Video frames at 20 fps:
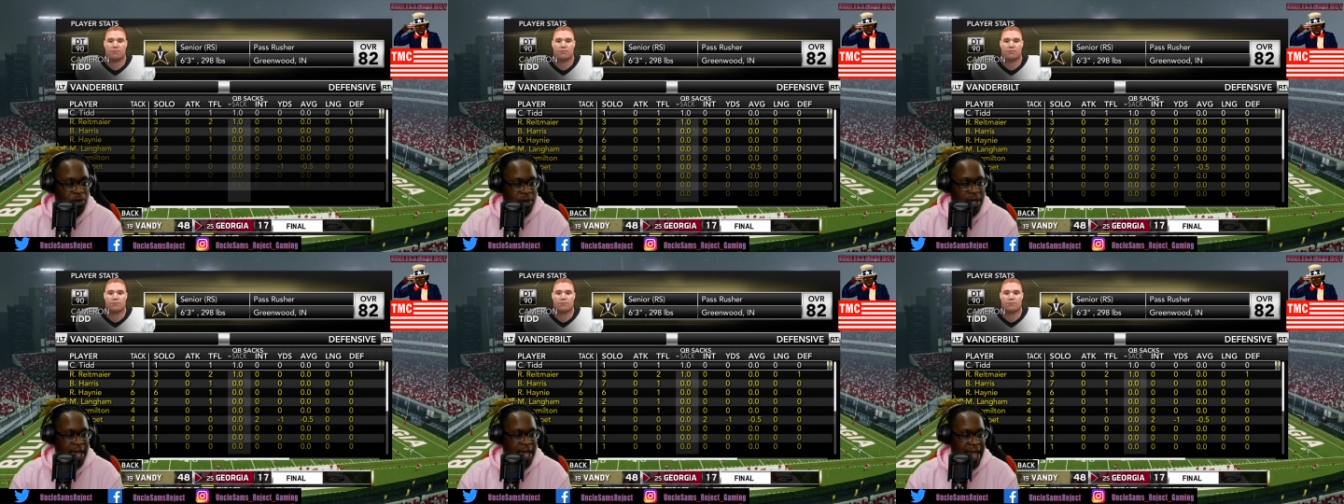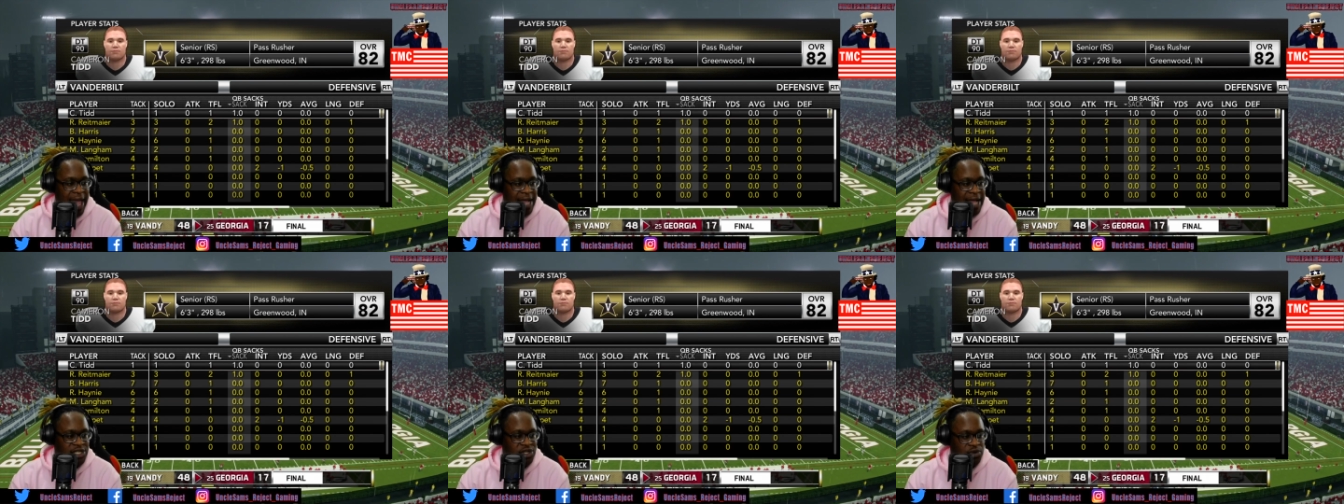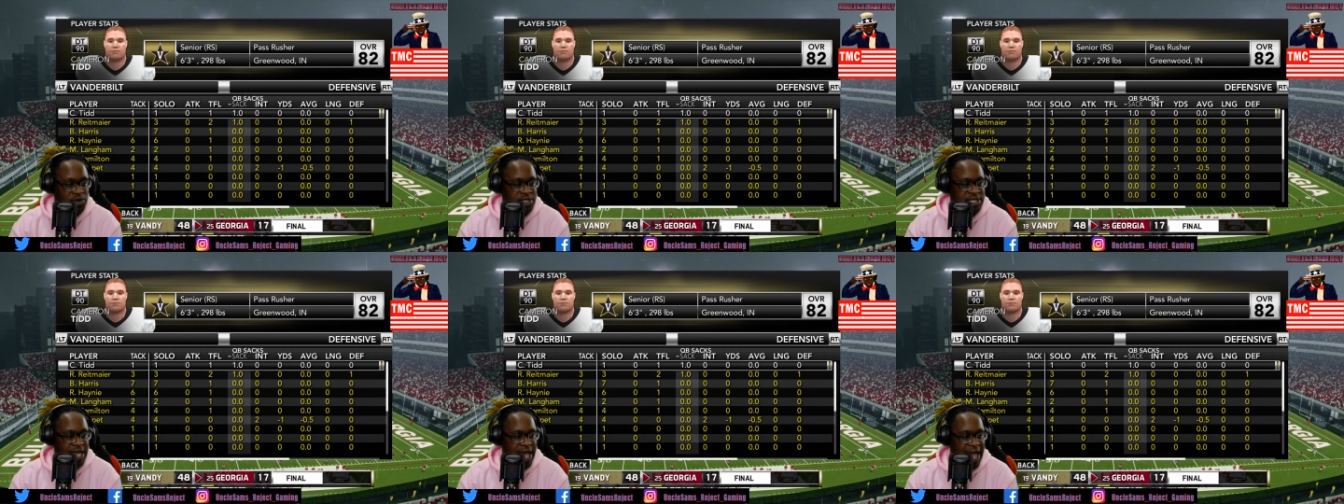We had
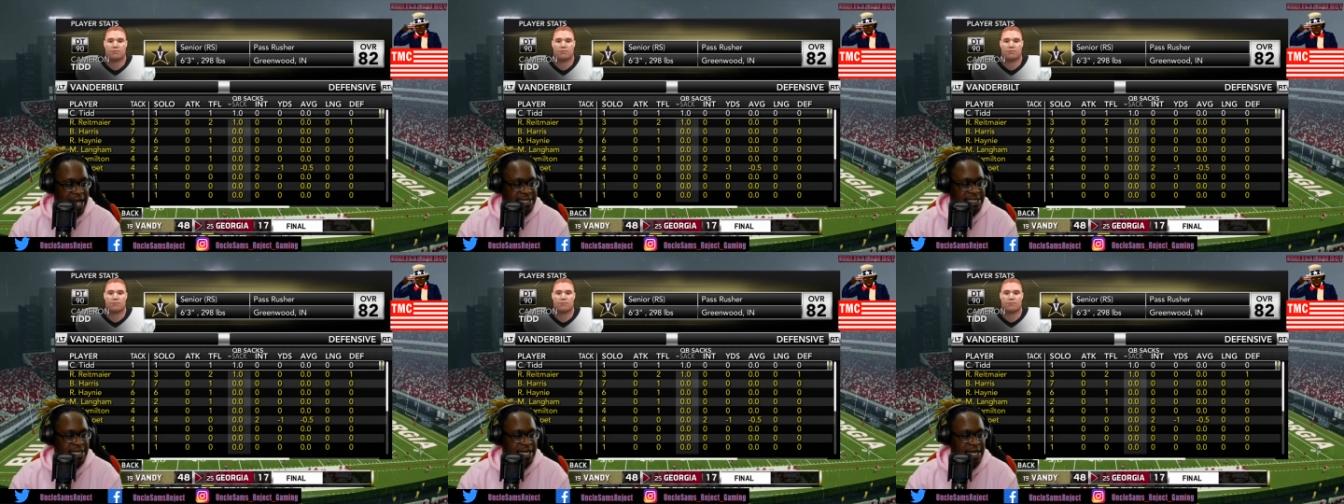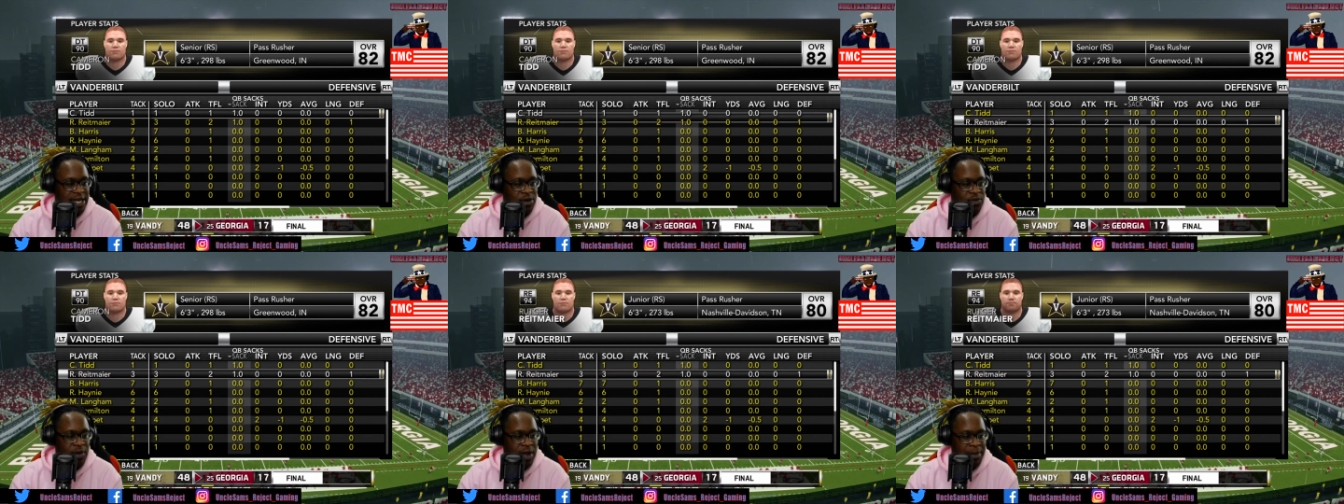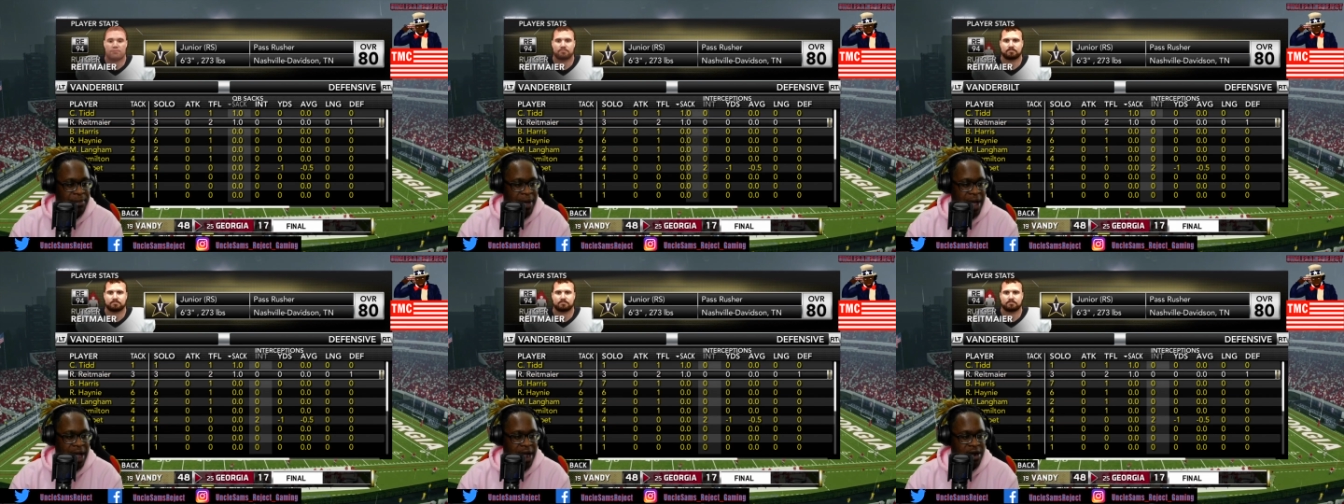two sacks, 10 and
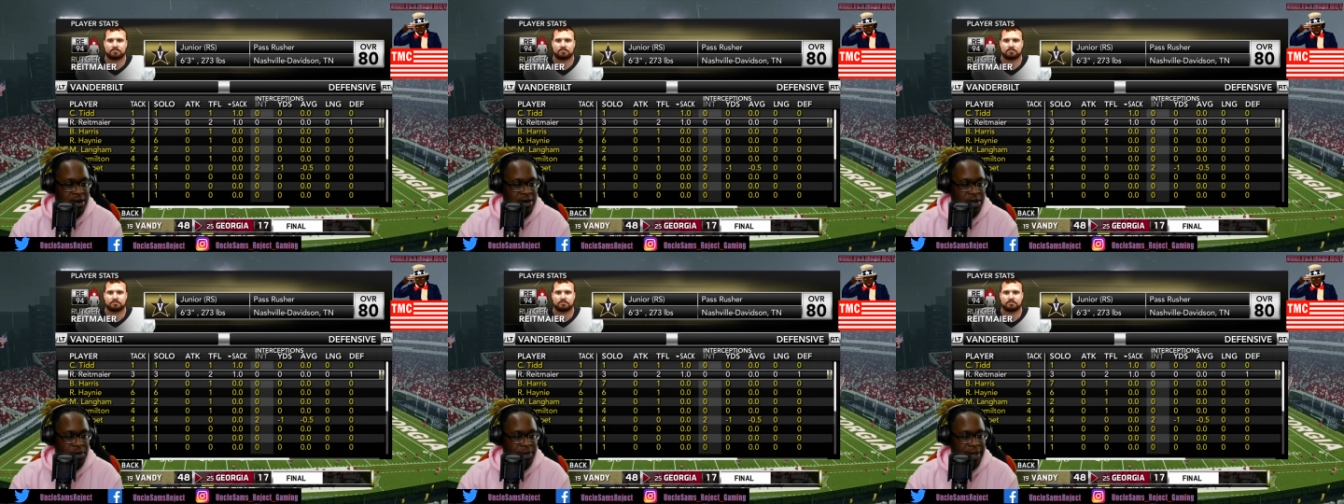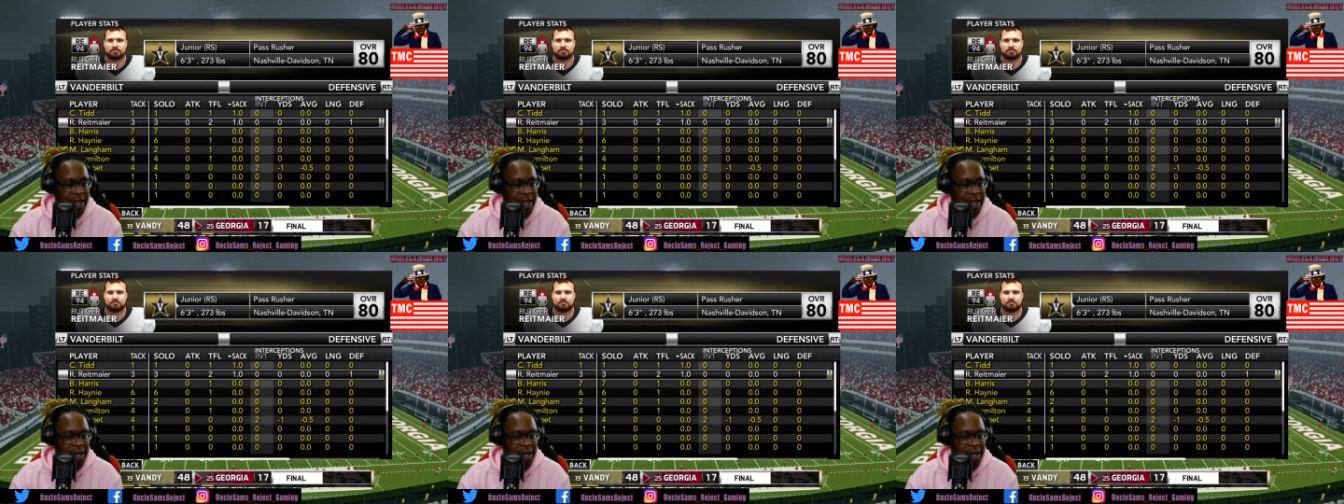Ratemeyer.